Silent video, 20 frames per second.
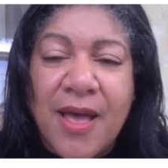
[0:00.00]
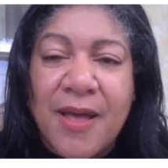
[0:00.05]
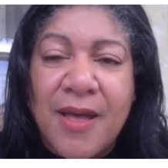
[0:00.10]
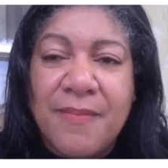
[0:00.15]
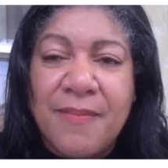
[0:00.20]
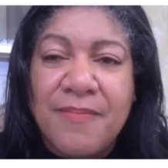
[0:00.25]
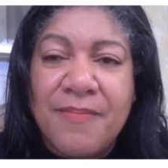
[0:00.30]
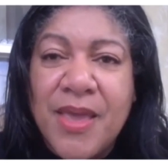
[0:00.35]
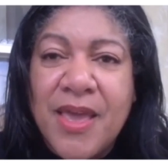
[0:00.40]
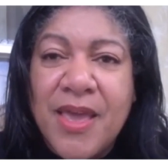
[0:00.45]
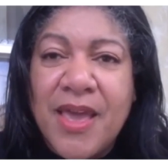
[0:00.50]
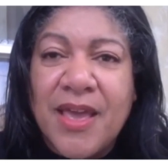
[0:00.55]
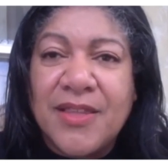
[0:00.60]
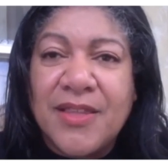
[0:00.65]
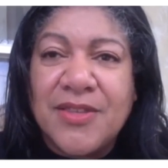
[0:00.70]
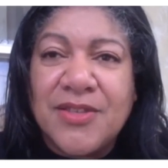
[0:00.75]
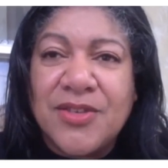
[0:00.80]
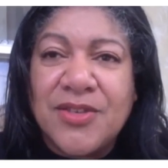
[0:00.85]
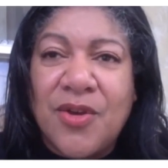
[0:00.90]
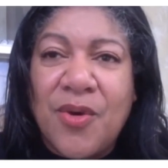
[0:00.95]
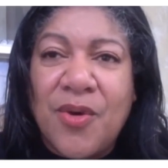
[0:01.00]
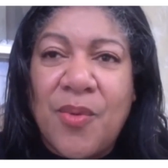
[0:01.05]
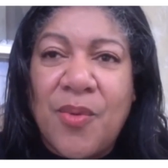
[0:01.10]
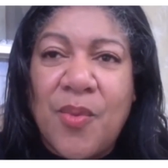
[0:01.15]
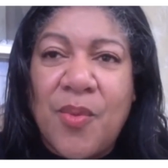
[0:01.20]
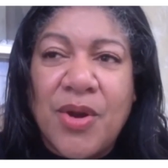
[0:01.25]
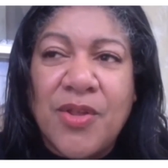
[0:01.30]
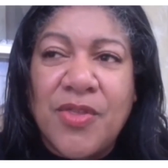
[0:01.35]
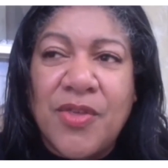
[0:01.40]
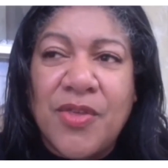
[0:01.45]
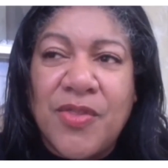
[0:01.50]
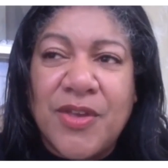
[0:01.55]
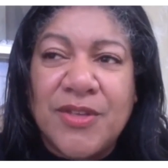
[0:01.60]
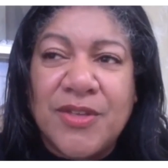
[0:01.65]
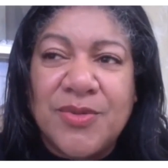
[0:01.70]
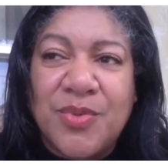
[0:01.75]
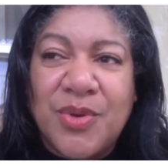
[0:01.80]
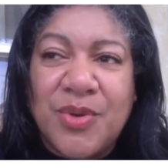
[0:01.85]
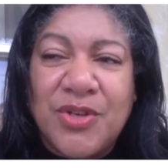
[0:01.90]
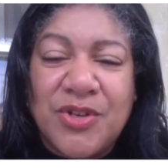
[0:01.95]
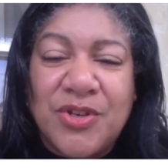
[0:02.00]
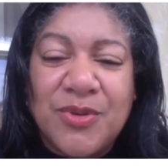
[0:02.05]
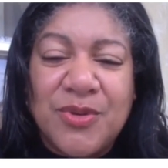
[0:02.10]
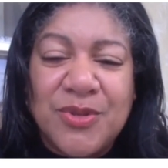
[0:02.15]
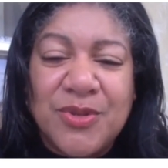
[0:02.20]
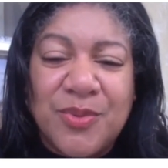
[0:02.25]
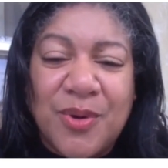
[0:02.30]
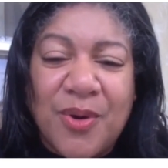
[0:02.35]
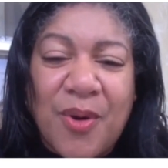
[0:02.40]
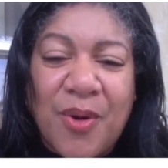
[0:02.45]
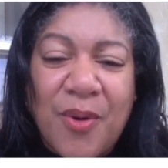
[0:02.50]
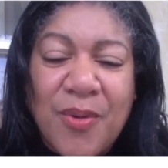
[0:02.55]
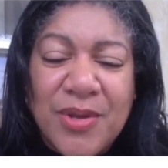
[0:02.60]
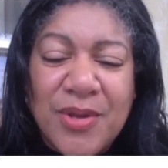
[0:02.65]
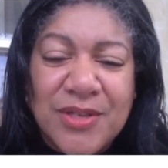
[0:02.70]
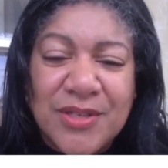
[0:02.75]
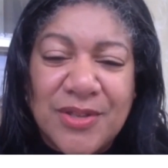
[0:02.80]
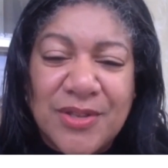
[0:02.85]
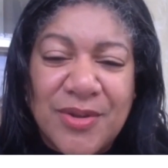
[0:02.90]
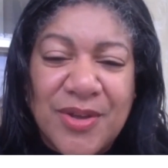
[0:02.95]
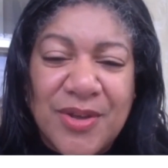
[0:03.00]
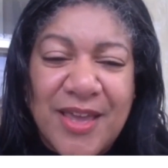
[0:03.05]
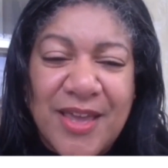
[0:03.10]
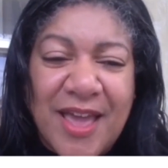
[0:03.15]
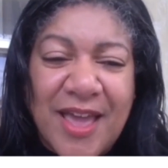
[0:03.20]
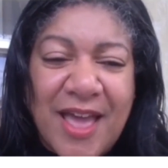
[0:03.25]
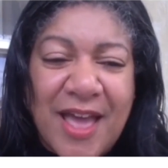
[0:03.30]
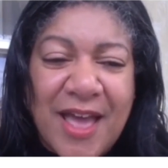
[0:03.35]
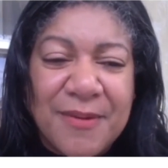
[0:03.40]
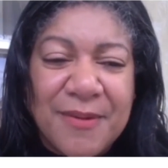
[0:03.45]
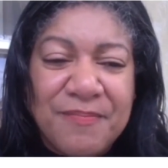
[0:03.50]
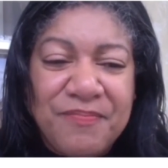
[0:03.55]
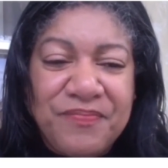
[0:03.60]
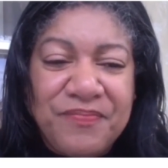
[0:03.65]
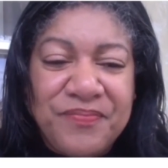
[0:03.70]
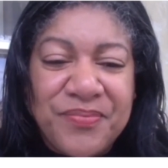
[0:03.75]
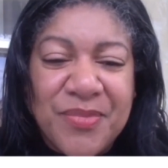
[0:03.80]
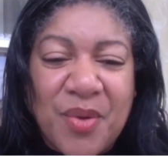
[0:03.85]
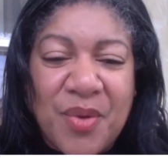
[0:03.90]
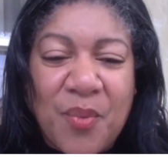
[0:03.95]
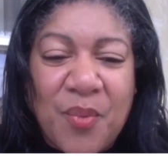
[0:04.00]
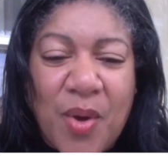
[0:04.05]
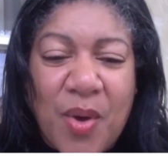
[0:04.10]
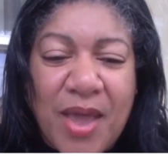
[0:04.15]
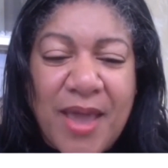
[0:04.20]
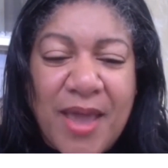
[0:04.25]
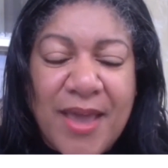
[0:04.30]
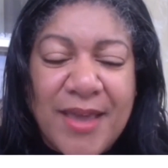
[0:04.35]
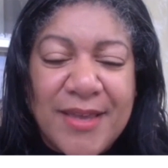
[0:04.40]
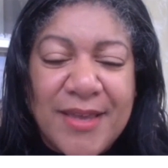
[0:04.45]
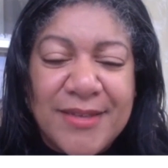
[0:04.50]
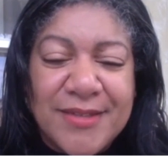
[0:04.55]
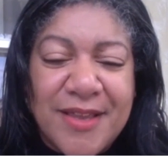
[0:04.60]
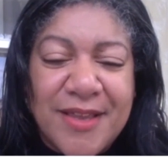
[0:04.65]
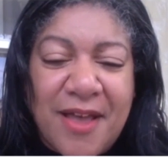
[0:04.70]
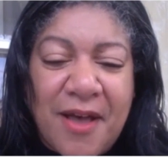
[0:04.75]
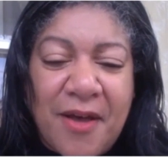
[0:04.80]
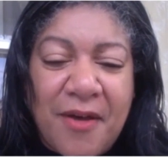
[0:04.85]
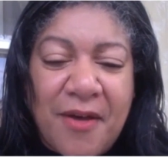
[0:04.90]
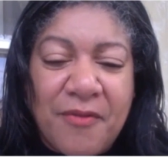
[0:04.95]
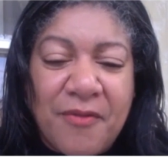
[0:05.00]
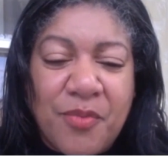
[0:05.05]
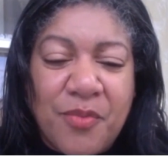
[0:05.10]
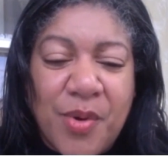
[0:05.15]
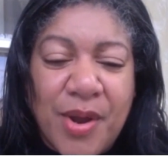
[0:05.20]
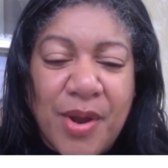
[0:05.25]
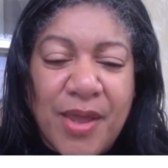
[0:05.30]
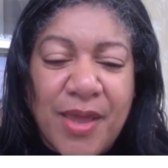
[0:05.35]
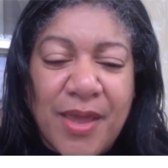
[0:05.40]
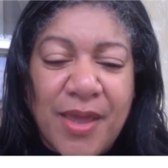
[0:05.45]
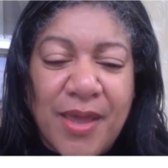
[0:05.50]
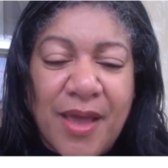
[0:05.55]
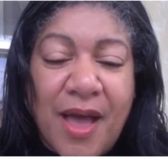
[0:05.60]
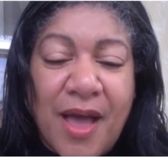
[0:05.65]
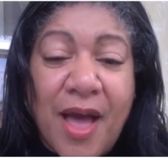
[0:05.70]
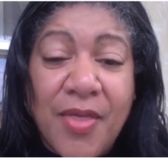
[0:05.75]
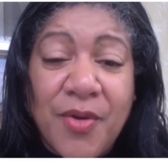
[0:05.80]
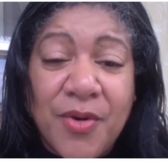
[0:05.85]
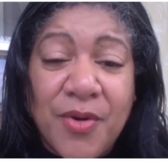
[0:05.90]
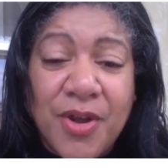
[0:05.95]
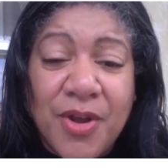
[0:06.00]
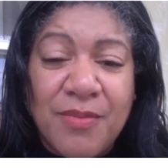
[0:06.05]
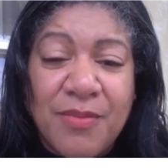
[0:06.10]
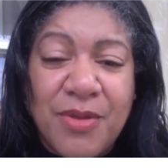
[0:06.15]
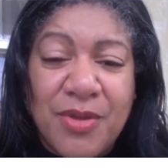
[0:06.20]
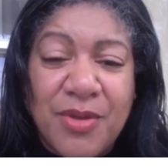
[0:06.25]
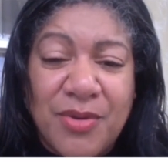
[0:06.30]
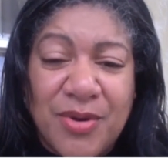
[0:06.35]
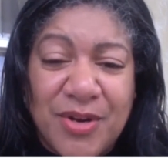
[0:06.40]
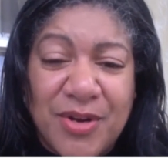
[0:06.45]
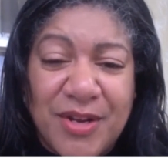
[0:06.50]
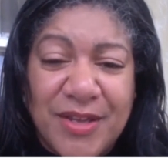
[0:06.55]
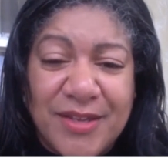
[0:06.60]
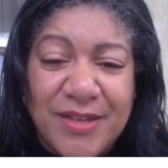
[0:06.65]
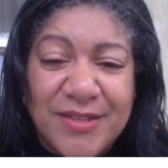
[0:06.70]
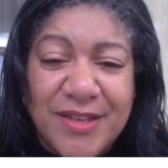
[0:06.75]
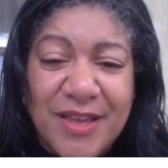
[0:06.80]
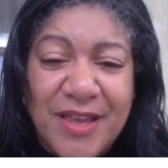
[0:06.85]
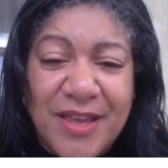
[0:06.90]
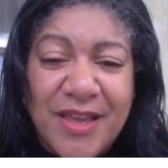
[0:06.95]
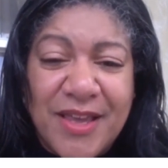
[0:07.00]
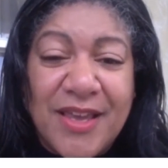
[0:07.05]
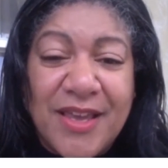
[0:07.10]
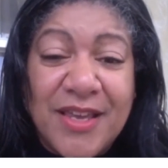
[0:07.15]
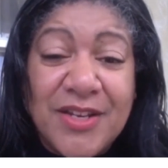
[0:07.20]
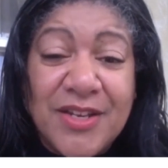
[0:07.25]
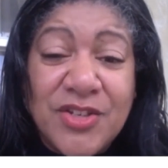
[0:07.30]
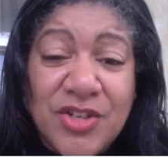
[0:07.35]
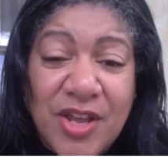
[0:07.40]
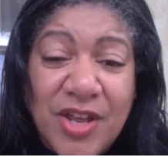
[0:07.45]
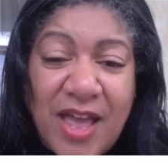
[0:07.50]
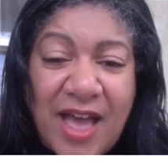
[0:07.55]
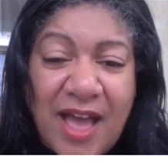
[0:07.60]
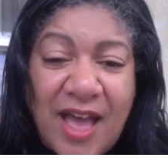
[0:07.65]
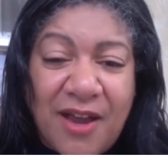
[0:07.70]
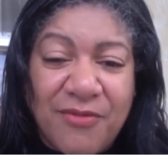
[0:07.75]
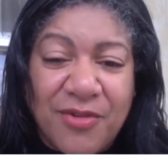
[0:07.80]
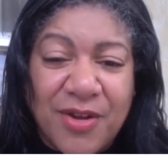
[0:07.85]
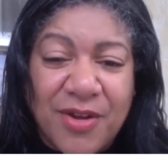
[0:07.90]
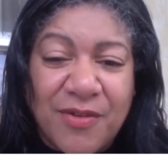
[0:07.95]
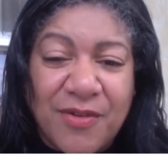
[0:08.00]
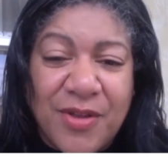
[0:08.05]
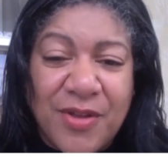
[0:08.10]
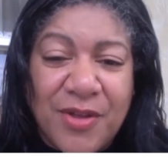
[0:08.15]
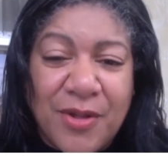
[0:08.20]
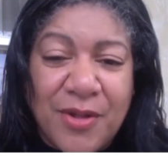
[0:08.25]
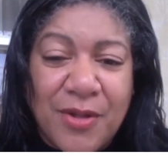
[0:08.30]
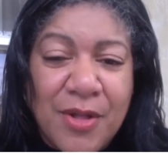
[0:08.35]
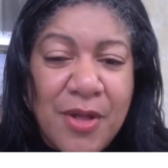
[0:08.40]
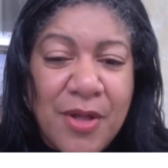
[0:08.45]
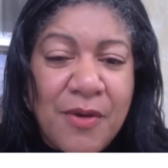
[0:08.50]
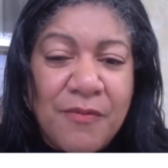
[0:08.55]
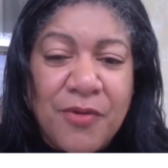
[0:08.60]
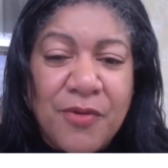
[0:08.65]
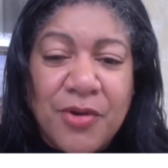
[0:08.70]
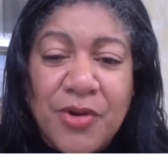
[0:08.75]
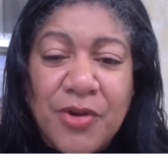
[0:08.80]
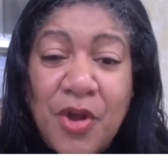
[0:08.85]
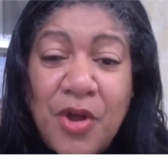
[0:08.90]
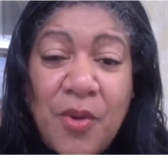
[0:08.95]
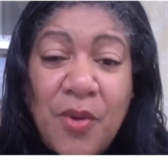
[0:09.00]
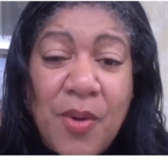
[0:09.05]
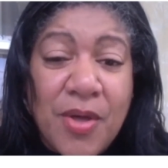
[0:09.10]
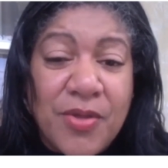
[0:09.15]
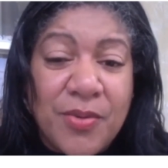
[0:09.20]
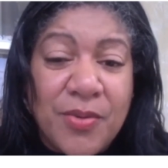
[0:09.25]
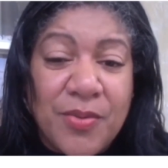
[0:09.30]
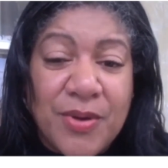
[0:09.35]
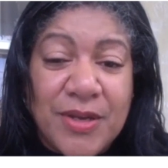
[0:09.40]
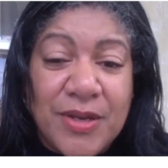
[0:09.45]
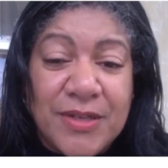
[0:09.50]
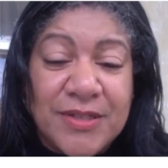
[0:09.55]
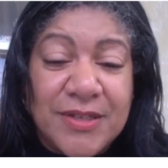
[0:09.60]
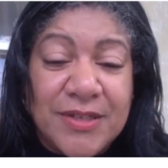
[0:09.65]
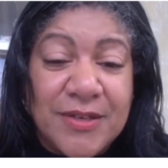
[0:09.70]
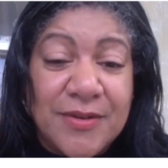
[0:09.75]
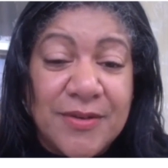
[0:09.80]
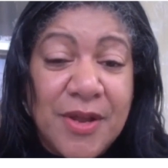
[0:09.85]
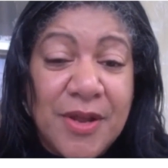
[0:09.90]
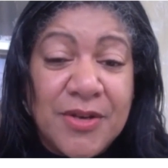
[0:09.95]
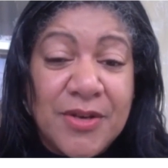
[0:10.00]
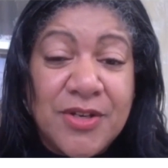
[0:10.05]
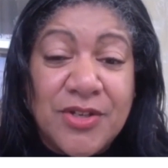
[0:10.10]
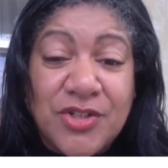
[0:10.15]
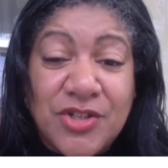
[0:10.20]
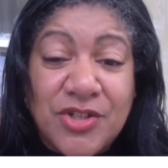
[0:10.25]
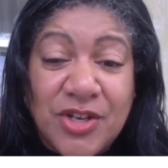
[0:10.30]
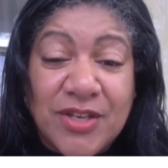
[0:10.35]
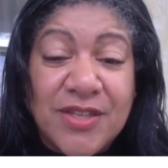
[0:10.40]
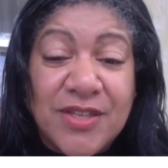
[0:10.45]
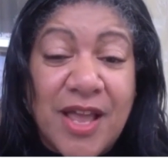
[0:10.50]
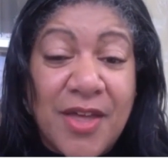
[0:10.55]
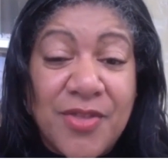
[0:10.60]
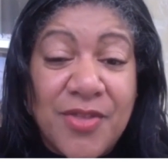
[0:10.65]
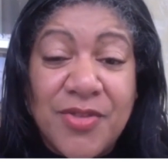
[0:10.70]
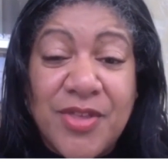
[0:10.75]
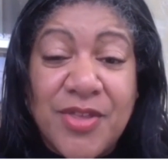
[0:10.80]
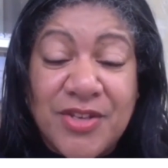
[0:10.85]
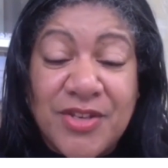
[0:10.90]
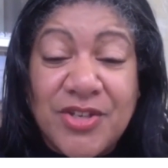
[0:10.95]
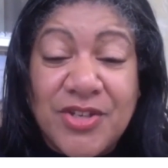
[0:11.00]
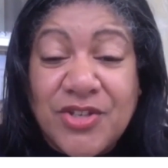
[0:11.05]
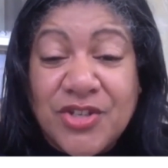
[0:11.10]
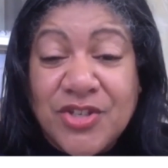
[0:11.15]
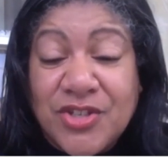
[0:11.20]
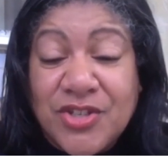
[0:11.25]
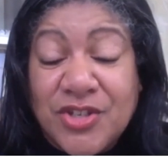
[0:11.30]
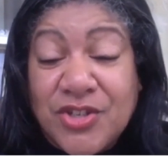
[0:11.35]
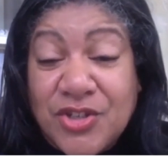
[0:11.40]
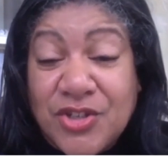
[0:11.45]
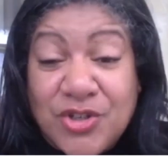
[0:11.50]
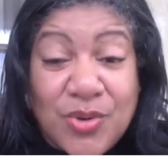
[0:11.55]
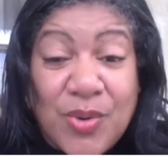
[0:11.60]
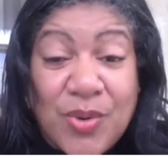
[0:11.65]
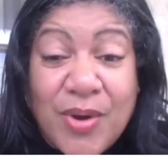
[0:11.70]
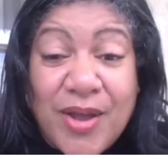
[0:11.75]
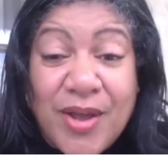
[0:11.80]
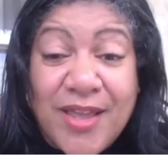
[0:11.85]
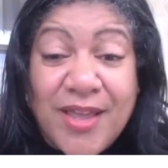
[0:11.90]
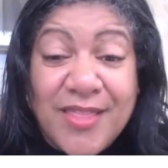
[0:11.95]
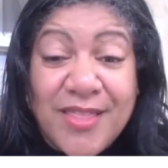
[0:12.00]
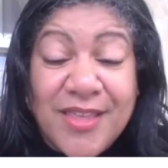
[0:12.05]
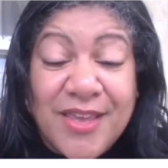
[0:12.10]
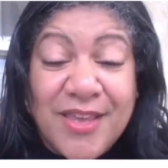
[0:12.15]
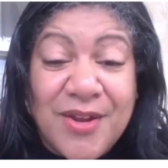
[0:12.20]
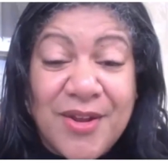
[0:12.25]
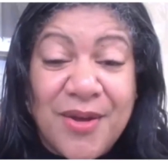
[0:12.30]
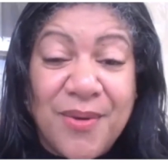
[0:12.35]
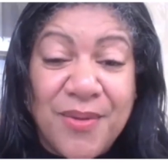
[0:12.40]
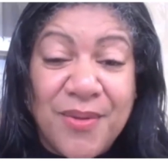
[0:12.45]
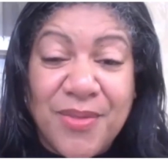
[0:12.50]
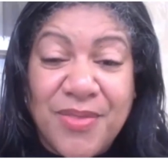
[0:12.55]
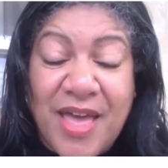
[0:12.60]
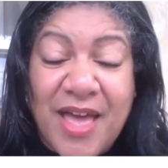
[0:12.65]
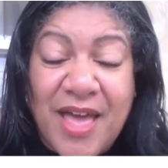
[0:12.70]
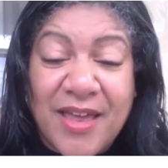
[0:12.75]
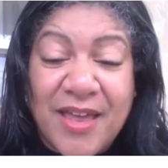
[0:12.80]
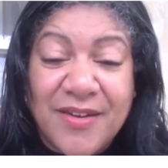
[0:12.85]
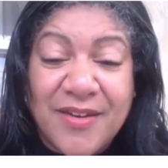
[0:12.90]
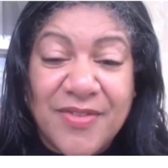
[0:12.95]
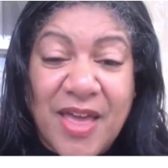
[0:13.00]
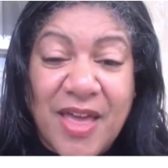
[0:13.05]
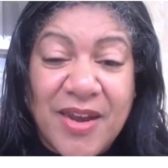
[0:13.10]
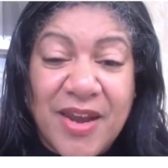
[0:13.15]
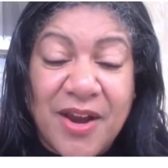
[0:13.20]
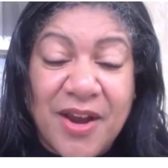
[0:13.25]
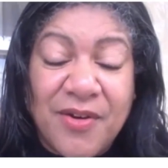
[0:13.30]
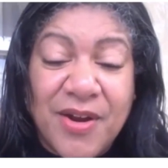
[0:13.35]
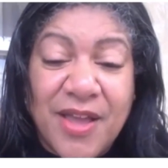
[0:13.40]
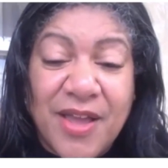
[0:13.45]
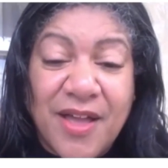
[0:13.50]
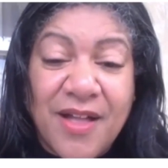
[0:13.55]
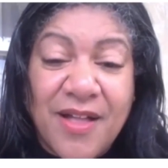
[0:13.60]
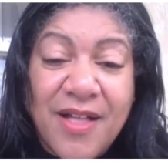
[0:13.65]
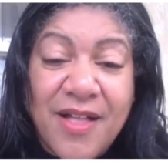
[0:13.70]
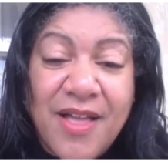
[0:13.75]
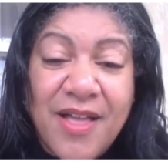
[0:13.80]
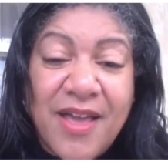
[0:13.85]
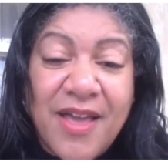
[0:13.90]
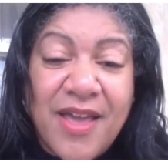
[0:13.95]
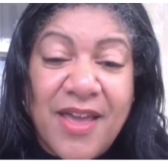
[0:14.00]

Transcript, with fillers: And so one of the things we do is we're always looking at ways of bringing other communities into Africville for no other reason to other than to just enjoy, you know, that area.